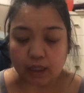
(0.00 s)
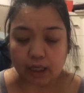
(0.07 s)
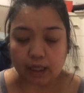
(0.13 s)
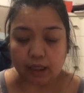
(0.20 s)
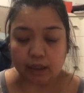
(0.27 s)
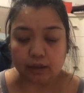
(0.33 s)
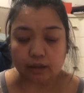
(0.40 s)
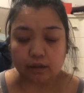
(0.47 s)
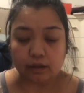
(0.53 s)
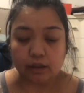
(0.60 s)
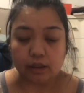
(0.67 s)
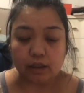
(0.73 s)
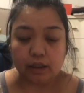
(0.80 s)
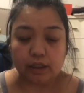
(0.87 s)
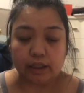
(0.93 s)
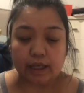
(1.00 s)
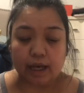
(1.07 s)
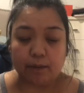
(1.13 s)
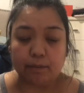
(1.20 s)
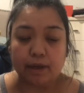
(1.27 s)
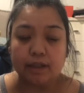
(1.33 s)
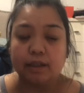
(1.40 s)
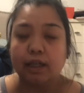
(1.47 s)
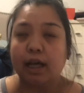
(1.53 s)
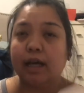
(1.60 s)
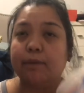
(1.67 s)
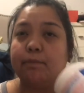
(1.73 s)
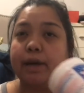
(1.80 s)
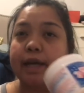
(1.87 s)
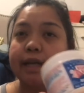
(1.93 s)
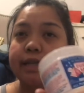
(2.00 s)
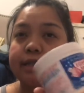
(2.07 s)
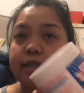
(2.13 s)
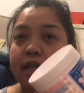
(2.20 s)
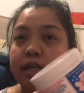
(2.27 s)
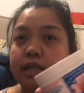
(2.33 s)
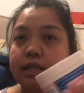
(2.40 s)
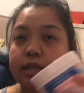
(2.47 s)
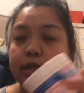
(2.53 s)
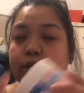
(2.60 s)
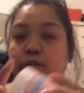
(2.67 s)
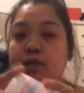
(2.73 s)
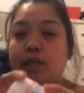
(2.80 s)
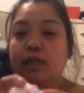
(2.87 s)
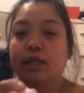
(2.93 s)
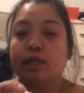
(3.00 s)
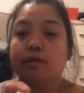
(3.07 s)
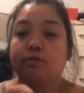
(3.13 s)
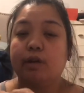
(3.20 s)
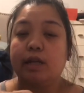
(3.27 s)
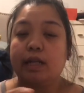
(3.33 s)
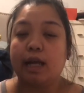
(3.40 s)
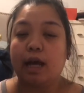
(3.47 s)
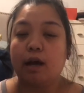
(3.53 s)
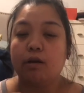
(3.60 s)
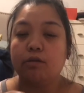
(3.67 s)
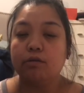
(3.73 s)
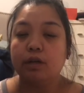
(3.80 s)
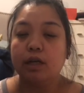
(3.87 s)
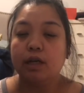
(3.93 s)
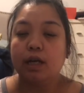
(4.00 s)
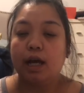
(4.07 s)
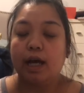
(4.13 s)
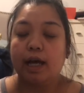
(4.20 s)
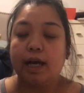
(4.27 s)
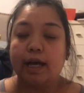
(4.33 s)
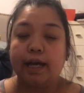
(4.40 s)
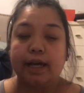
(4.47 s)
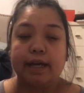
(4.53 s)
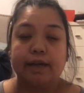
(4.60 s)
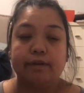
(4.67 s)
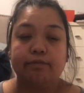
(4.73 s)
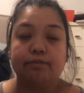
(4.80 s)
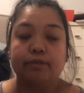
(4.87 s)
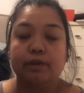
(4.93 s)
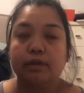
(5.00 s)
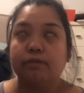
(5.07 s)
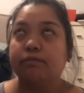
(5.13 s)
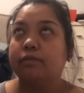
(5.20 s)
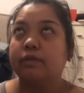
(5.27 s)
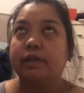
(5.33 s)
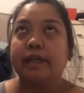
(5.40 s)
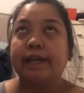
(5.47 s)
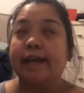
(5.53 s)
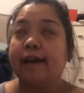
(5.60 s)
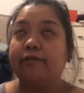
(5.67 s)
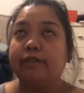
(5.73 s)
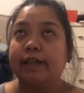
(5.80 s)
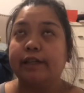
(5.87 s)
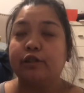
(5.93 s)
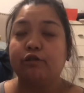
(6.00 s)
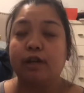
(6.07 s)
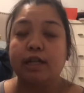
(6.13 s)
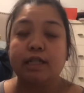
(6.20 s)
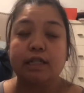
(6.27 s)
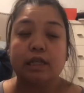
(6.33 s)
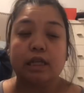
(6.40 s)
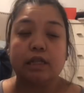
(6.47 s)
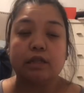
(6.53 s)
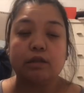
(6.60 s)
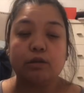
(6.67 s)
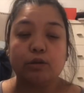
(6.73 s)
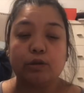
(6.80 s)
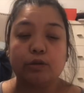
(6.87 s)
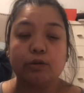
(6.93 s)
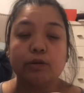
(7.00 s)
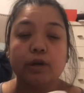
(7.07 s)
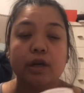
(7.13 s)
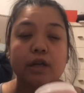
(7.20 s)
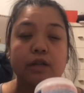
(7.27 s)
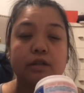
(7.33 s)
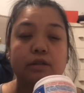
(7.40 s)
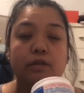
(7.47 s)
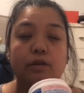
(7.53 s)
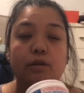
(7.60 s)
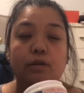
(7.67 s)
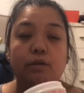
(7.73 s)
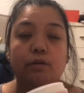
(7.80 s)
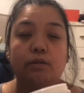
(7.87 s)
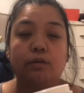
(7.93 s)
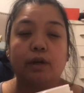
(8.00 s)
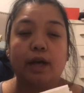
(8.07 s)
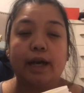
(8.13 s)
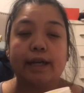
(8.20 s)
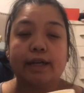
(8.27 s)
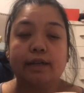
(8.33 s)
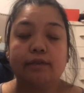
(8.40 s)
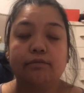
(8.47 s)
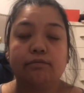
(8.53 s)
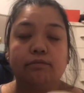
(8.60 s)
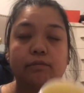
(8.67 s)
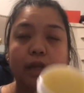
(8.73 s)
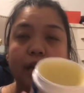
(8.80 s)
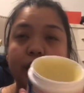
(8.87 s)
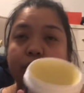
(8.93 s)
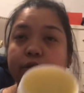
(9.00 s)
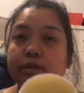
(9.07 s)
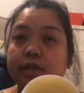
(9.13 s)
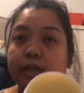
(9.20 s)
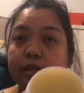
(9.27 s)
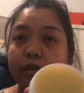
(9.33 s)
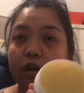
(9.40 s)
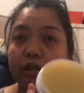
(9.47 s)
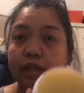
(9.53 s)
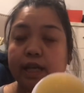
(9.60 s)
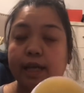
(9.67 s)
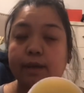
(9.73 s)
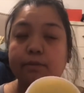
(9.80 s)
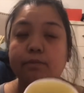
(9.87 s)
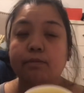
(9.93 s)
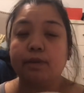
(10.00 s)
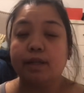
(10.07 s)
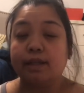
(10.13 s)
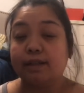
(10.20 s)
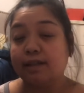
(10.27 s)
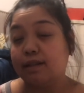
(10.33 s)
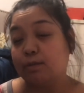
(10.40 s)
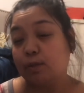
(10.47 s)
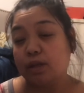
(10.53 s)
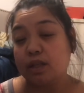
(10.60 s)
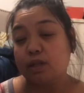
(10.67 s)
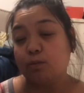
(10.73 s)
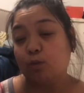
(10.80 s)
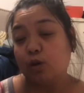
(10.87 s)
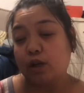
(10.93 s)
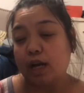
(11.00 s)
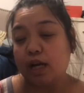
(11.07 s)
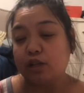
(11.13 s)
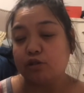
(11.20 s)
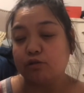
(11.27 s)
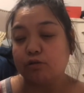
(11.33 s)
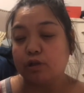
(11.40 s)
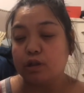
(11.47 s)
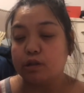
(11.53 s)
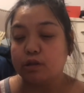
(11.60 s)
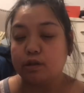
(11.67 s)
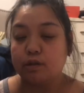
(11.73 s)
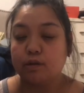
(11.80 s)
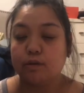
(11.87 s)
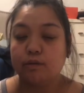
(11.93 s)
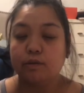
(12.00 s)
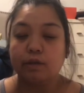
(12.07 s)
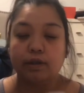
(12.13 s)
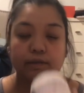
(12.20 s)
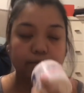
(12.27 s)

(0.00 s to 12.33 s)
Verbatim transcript: And yeah, but uh, my son is using this right now. I he have like dry skin too so i I use it on him and this one is more natural so